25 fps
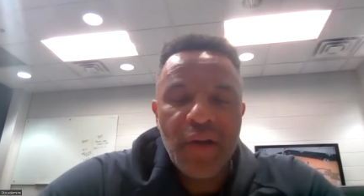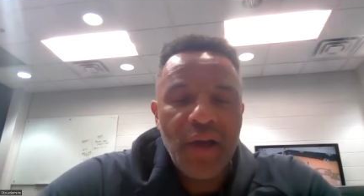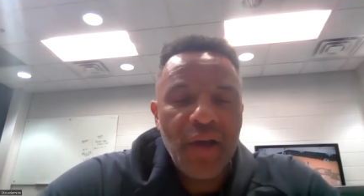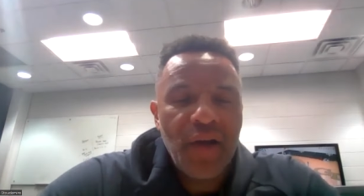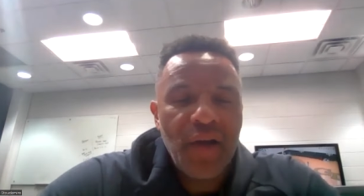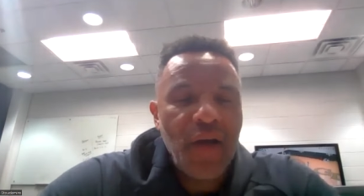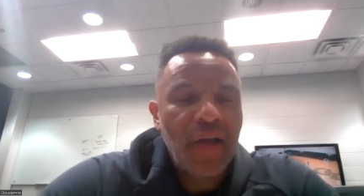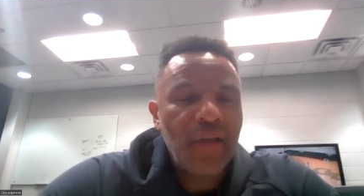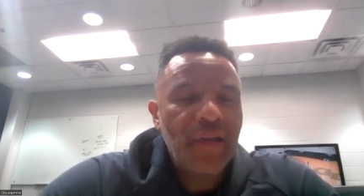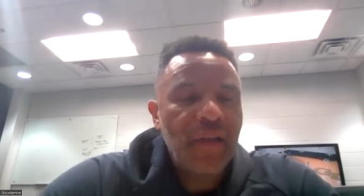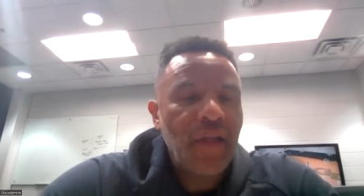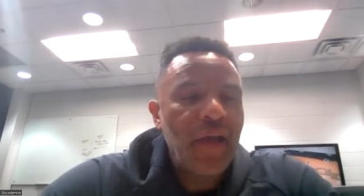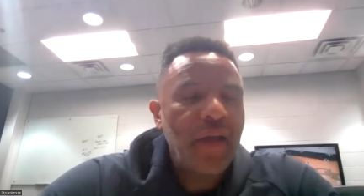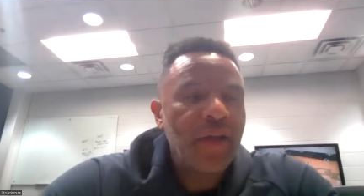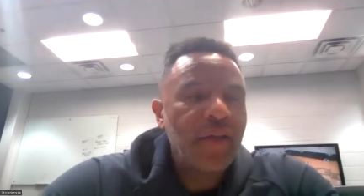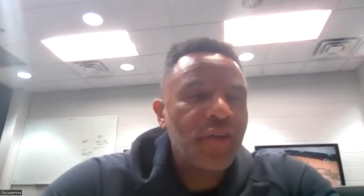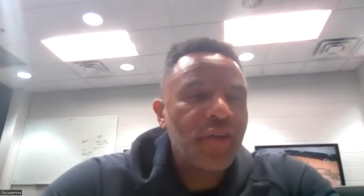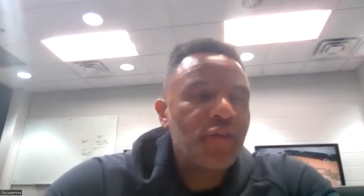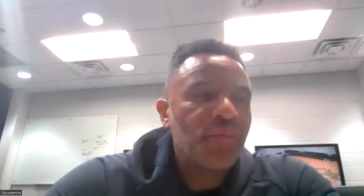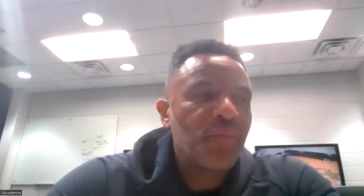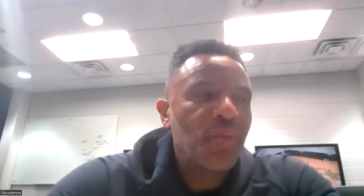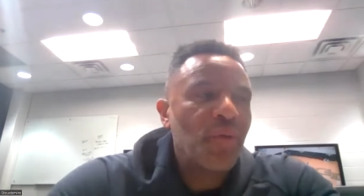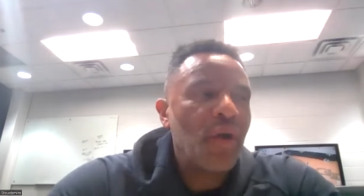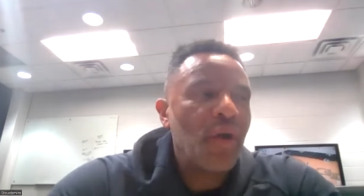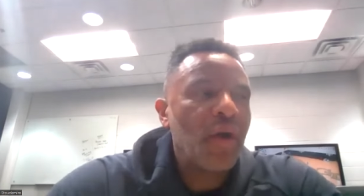I, I like
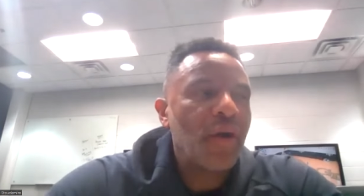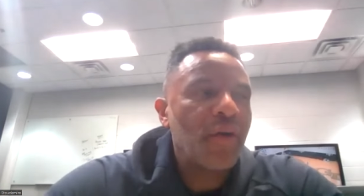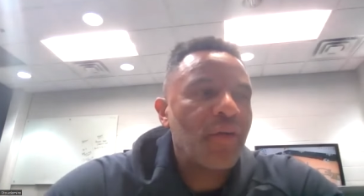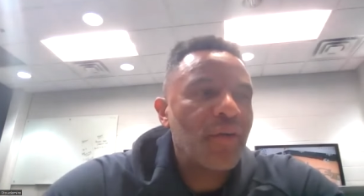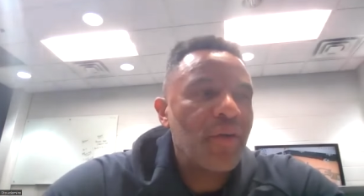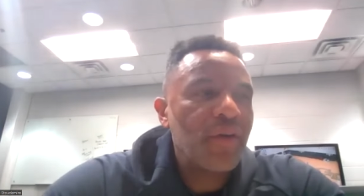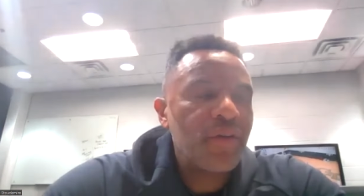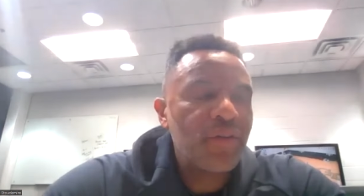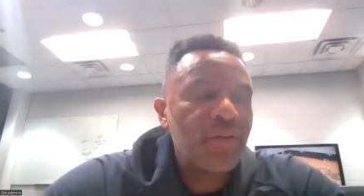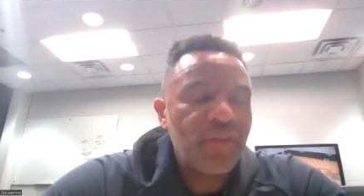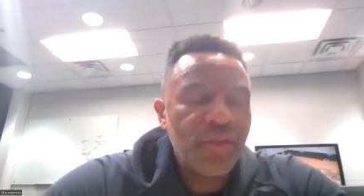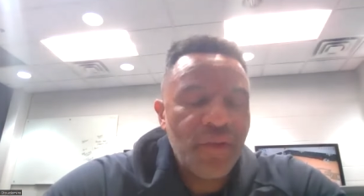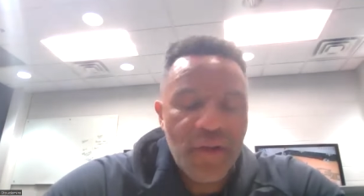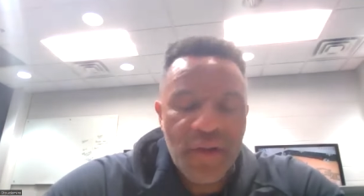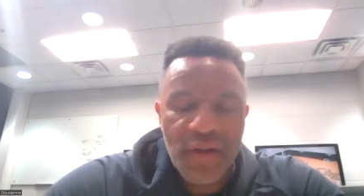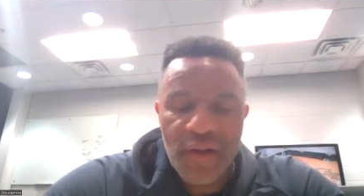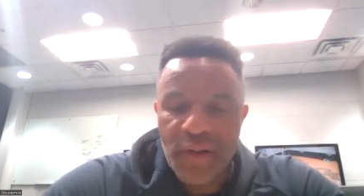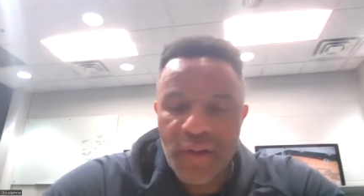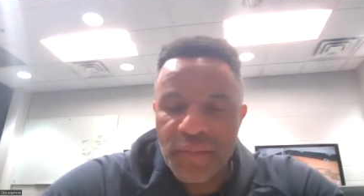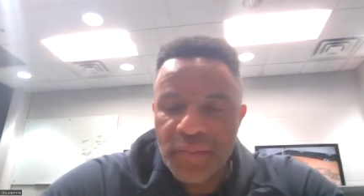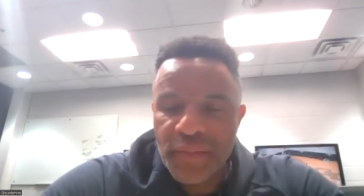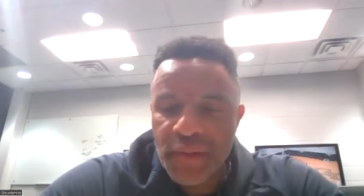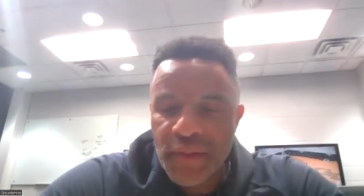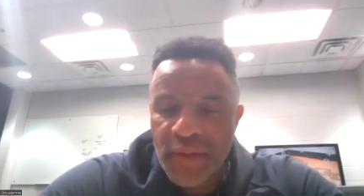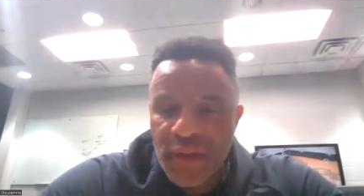his progress.
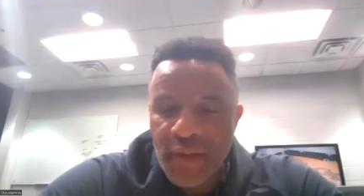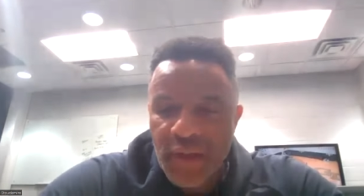Um,